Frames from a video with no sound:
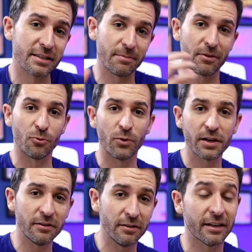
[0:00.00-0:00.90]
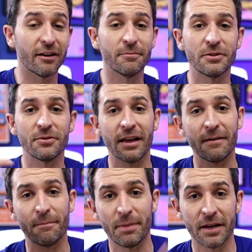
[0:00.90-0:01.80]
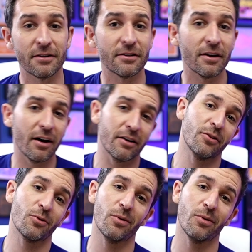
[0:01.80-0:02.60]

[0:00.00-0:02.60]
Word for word: some of the wiggle and helps you get better audio